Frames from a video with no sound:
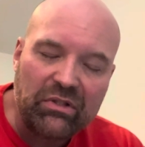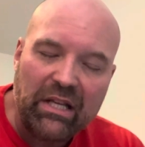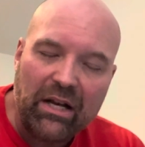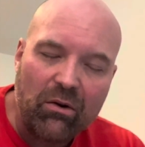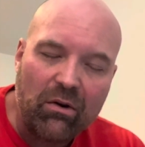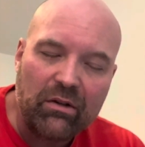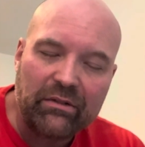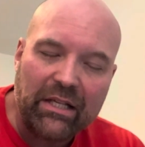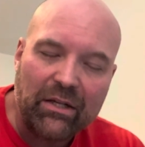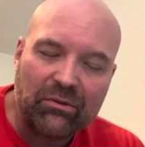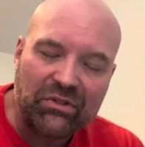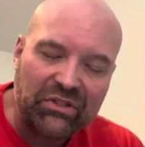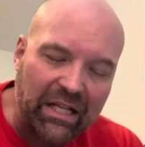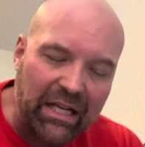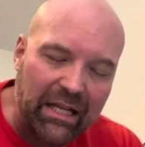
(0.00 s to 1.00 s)
They don't
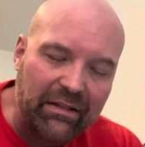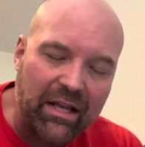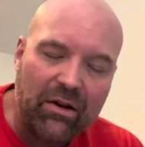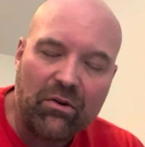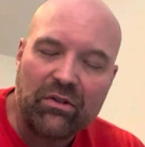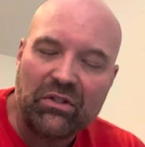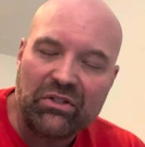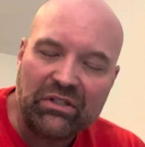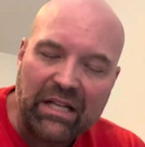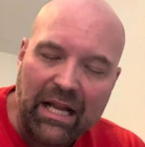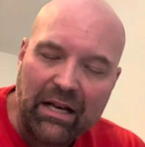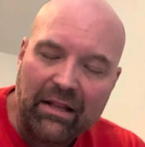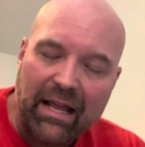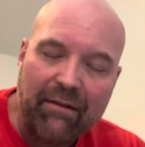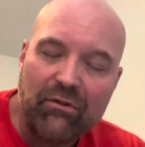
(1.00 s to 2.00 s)
see it. They don't understand
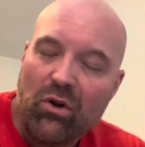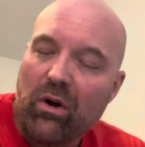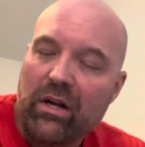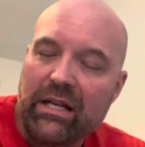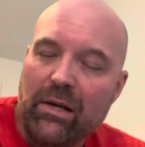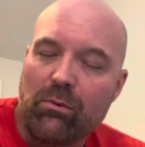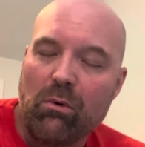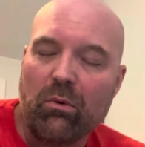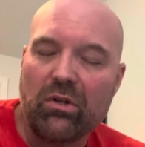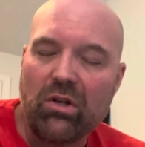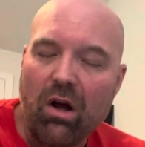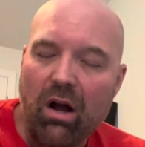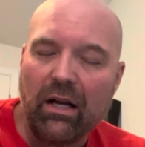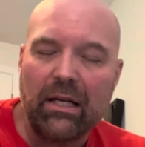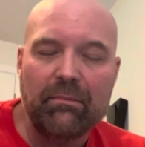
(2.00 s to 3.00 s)
it. They have no idea what we're
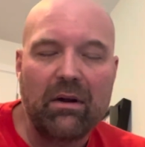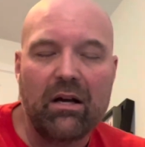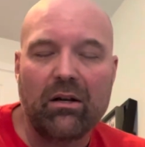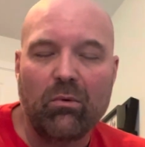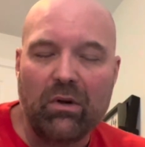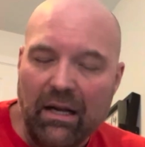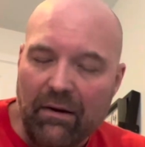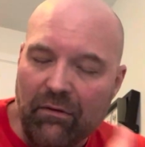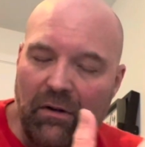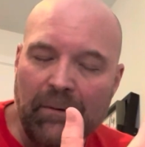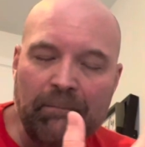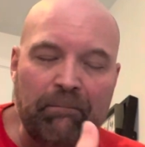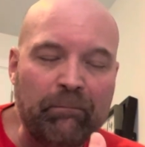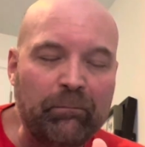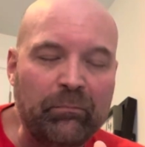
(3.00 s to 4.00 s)
talking about or whatever.
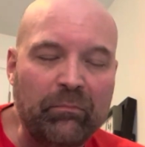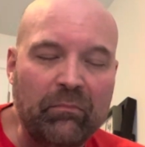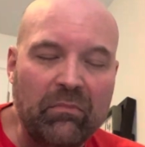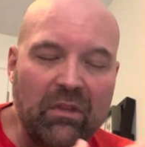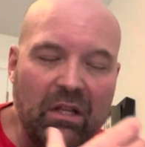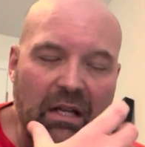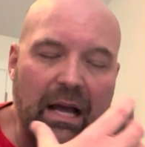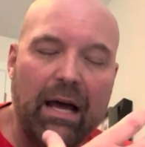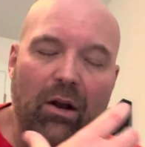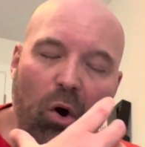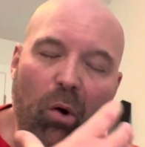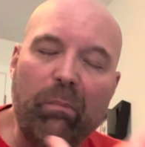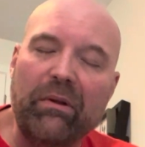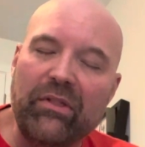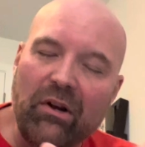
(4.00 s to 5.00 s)
God,
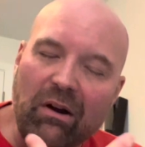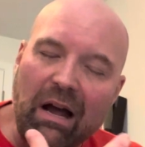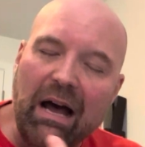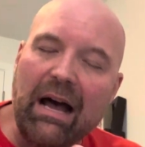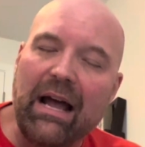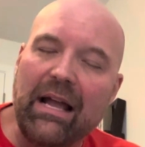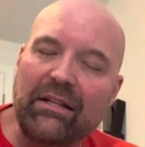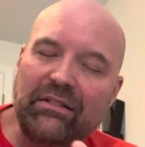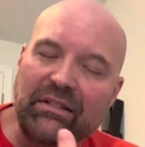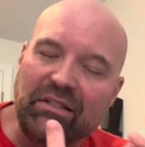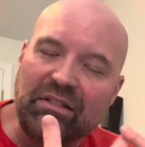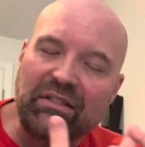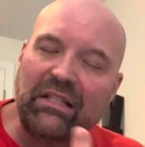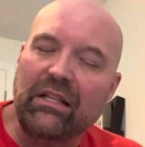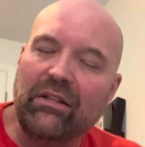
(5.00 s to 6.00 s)
open their eyes to
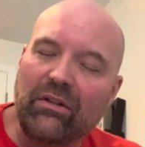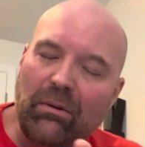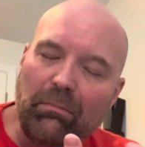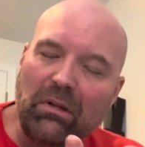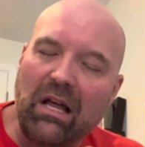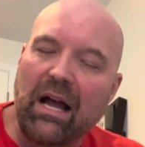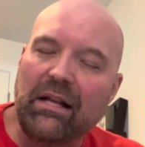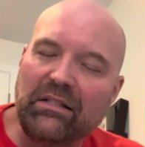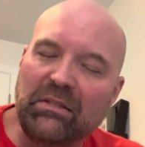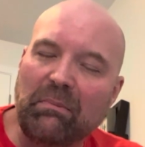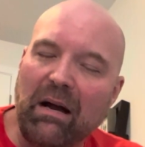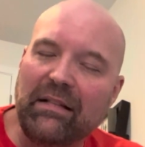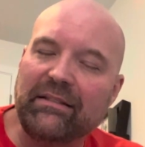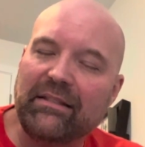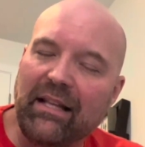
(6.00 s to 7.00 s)
see their blind
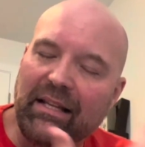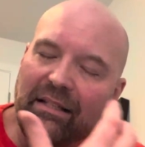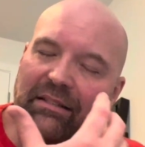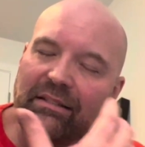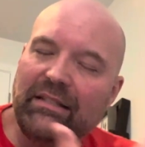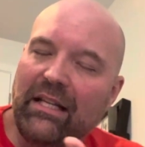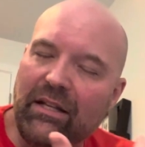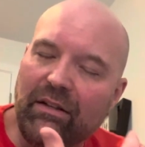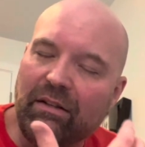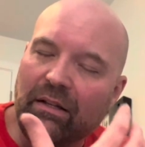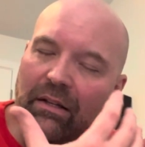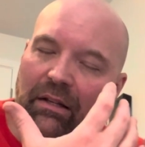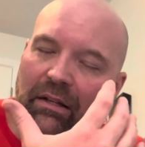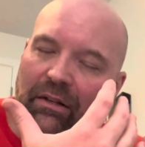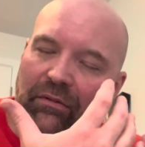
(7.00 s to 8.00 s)
spots so they can see
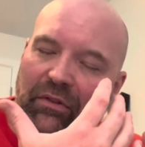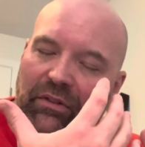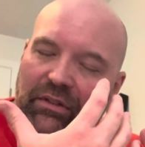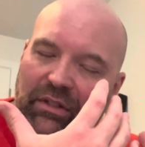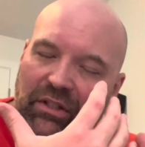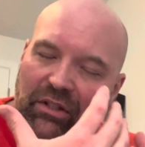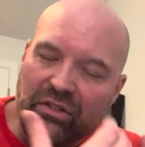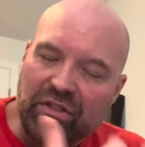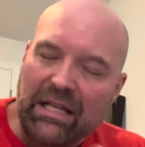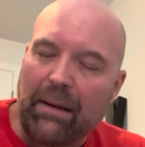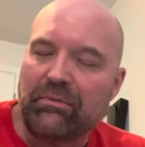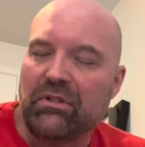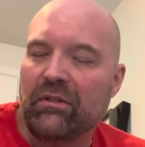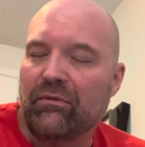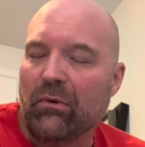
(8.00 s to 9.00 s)
the
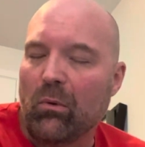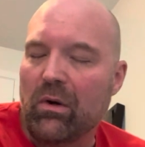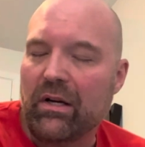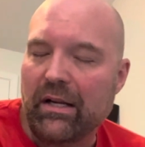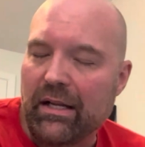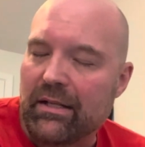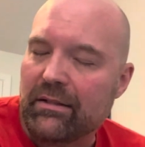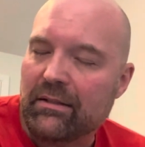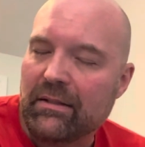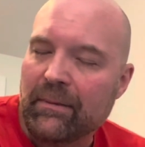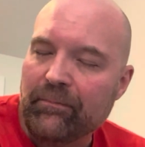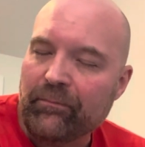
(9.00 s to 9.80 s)
deception for what it is.